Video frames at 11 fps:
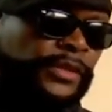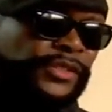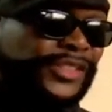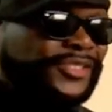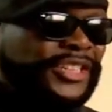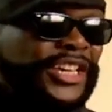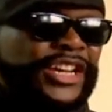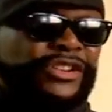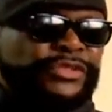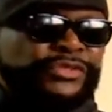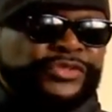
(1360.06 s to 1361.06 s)
Just
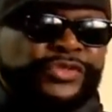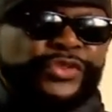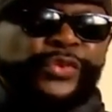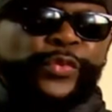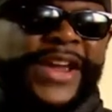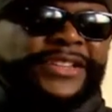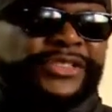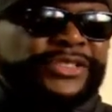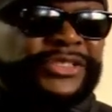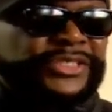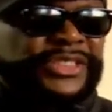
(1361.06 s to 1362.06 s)
tell your story.
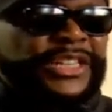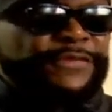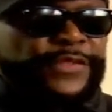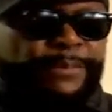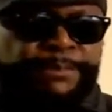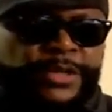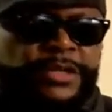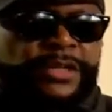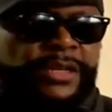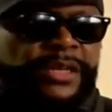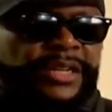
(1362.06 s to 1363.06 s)
Write yourself a
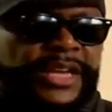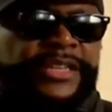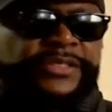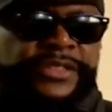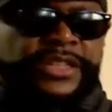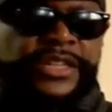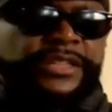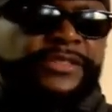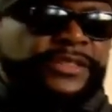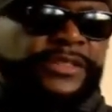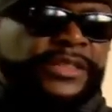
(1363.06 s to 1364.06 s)
book, Alexa
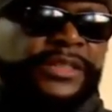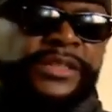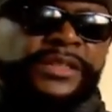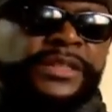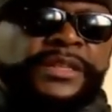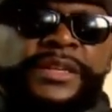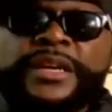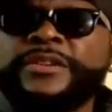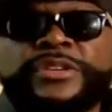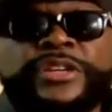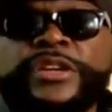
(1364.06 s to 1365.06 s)
Henderson. I
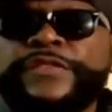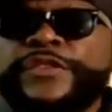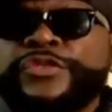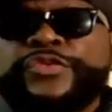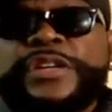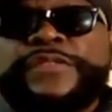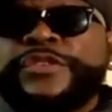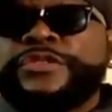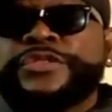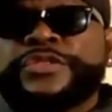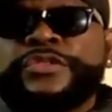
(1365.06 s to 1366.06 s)
don't care if you're 12
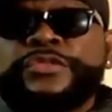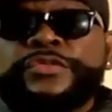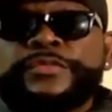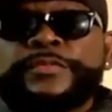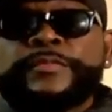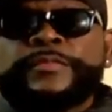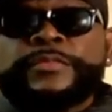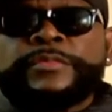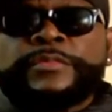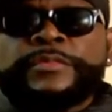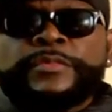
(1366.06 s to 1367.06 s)
years old.
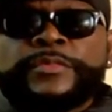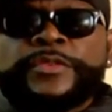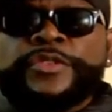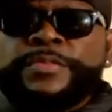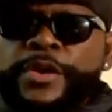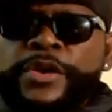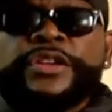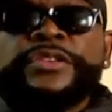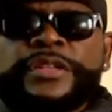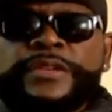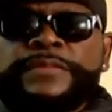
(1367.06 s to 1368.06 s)
You're smart
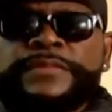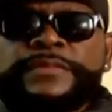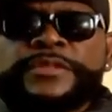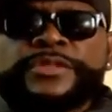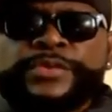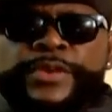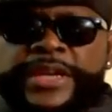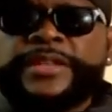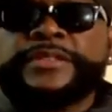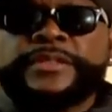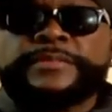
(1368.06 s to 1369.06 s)
enough to
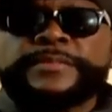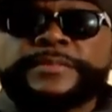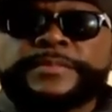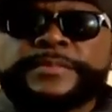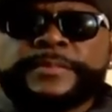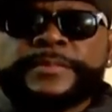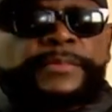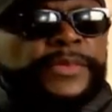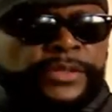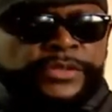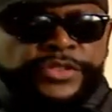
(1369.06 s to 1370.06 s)
write.
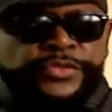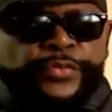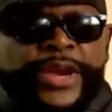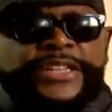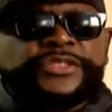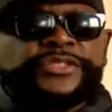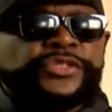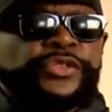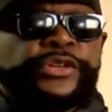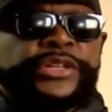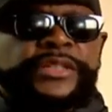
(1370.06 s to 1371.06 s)
Just write your
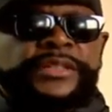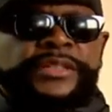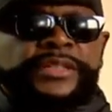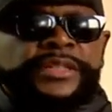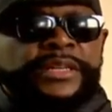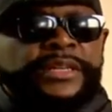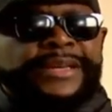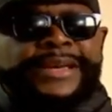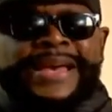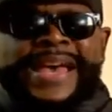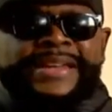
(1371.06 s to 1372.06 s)
story.
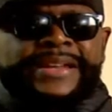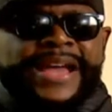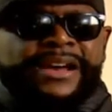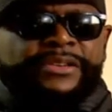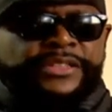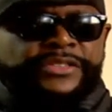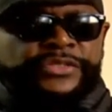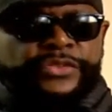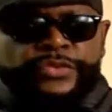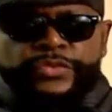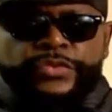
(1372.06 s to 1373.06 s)
Hide it out at your
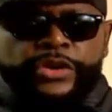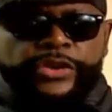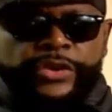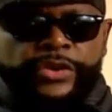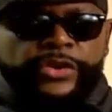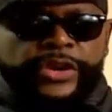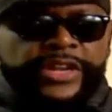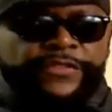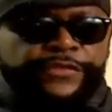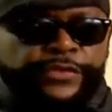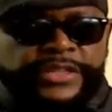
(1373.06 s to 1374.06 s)
school or at
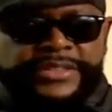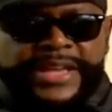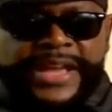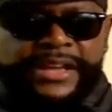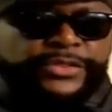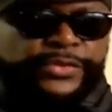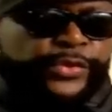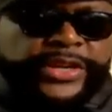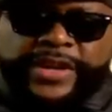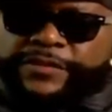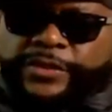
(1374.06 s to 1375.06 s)
a friend's house,
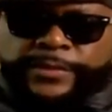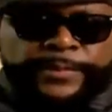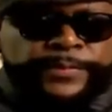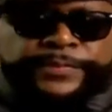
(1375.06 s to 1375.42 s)
whatever.